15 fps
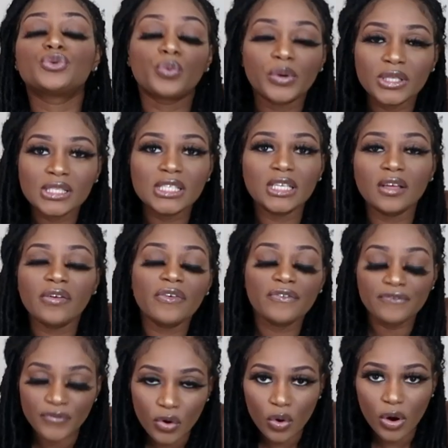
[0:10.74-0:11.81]

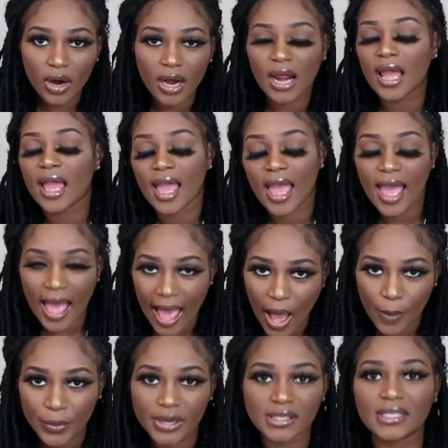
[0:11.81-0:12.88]
24
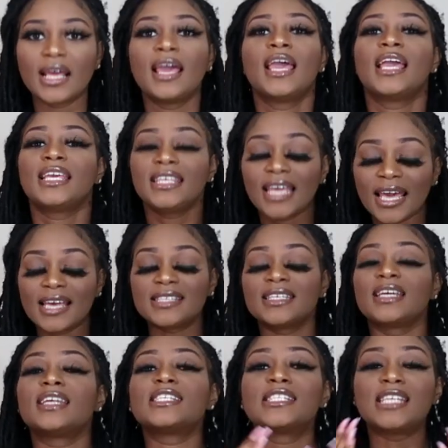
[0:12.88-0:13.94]
hours. Yes,
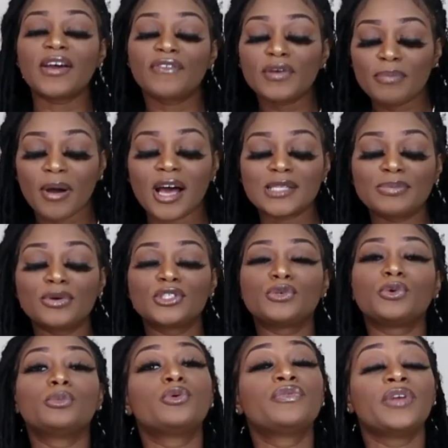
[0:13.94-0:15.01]
it is definitely possible
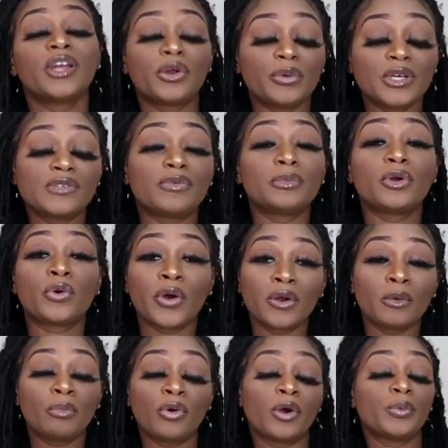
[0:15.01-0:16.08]
to remove inquiries from your
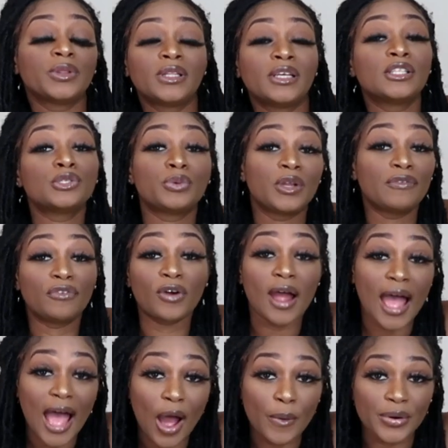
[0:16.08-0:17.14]
credit report within
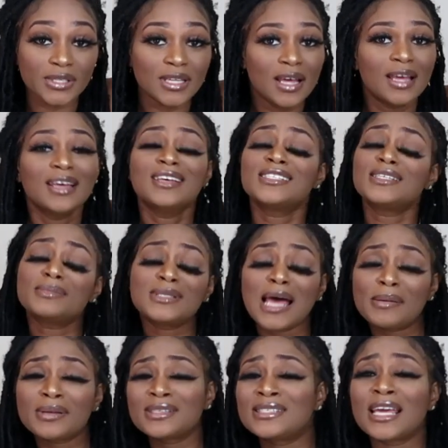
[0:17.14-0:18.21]
24 hours. Sometimes
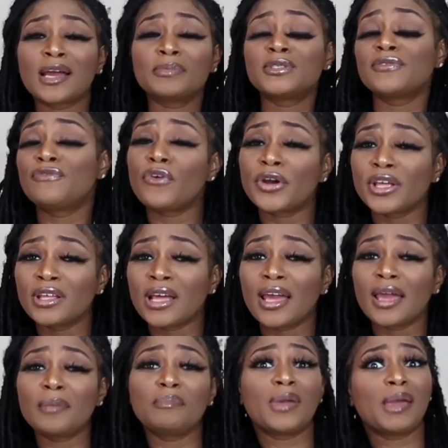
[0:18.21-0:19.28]
it can take up to
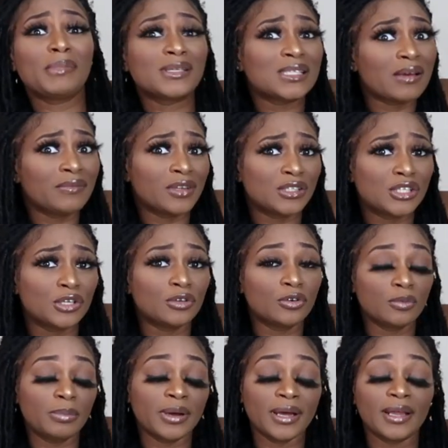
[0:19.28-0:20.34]
48, maybe
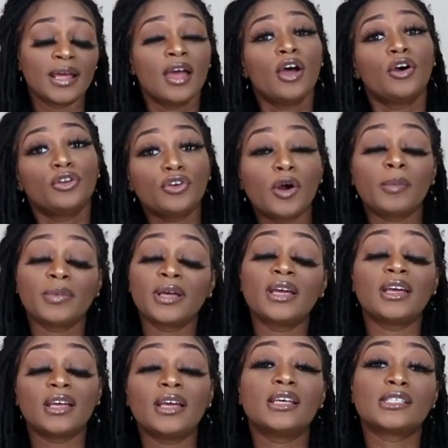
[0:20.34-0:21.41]
72, but
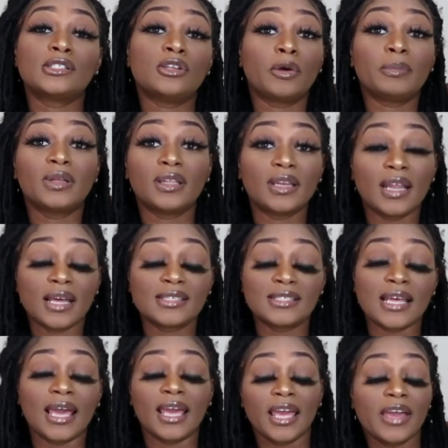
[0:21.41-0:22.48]
normally it's the next
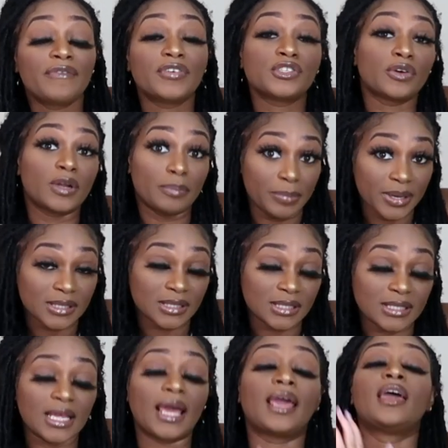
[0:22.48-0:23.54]
day if it's on a
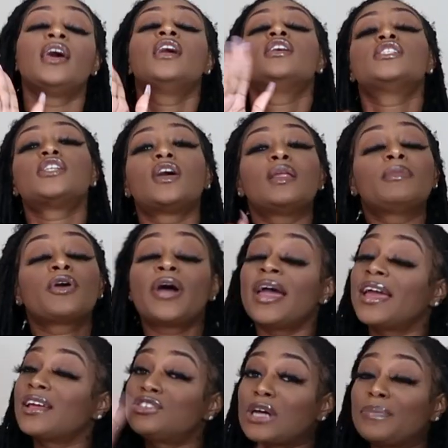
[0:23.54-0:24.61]
business day. So let me go ahead and